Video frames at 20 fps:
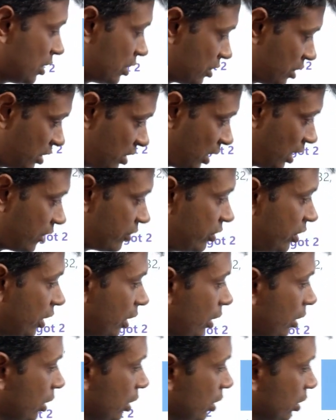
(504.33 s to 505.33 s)
Chitra is
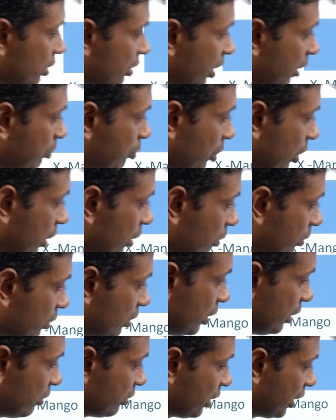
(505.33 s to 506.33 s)
here. Deepthi,
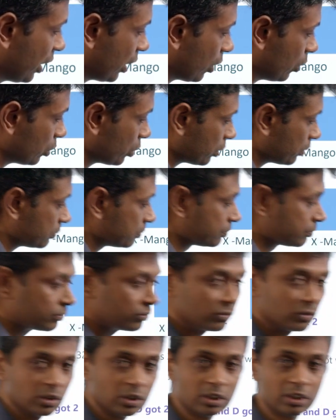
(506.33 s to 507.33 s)
these three are out.
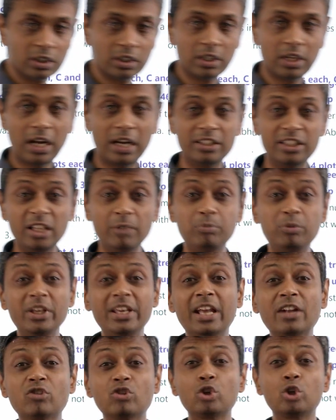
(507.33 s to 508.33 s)
And Deepthi
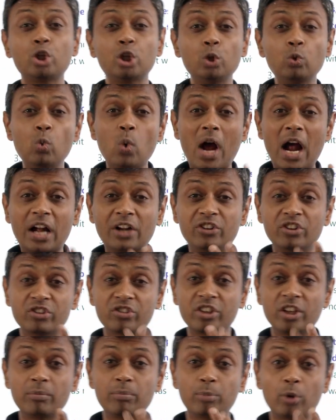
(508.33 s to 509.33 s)
gets two
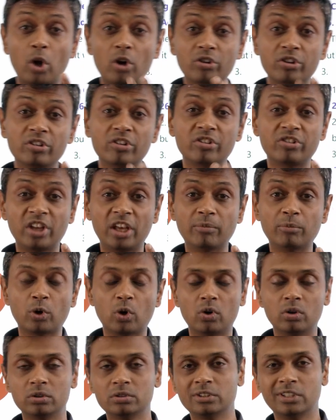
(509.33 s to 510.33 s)
adjacent plots in the same
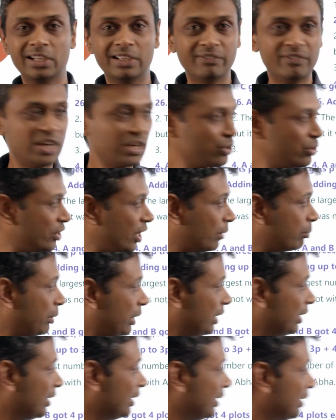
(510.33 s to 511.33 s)
row. Where should that
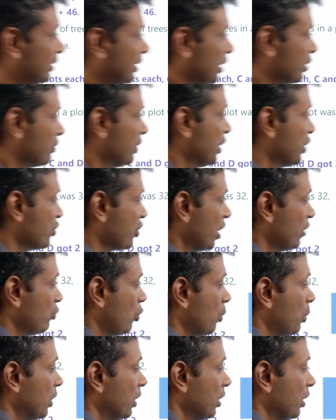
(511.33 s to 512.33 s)
be? It's very
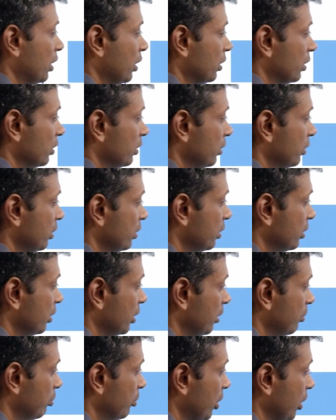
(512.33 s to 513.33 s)
straightforward. This is
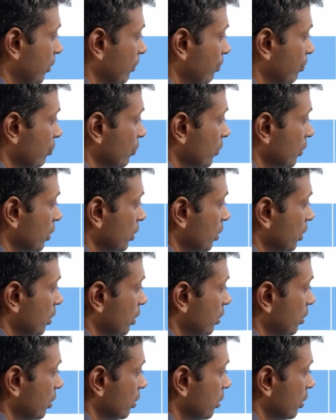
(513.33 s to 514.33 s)
Deepthi.
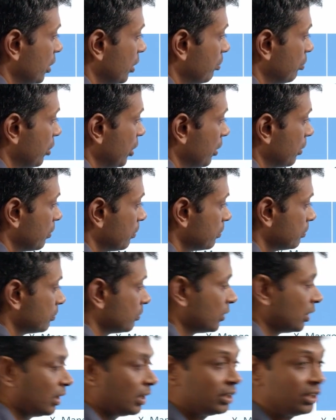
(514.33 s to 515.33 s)
This is Deepthi.
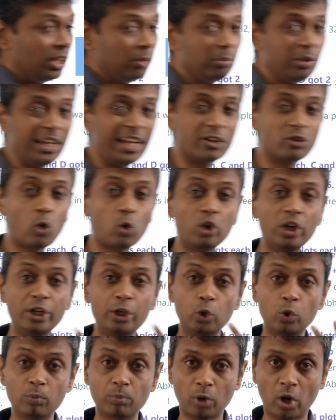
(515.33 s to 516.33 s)
Deepthi gets
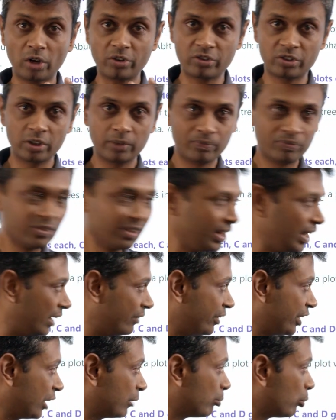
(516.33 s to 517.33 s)
only two plots
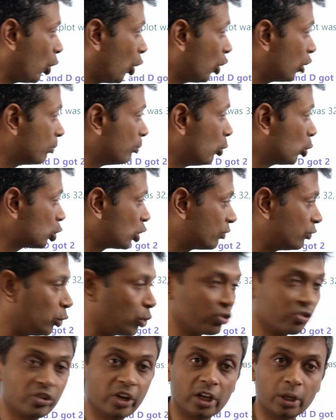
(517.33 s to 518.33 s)
and we can plonk both of
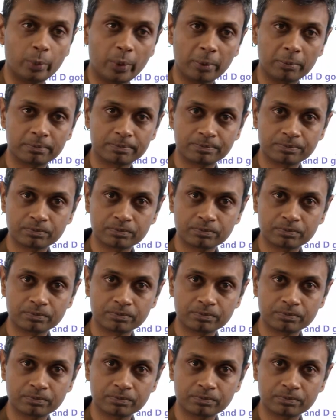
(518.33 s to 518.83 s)
those straight away.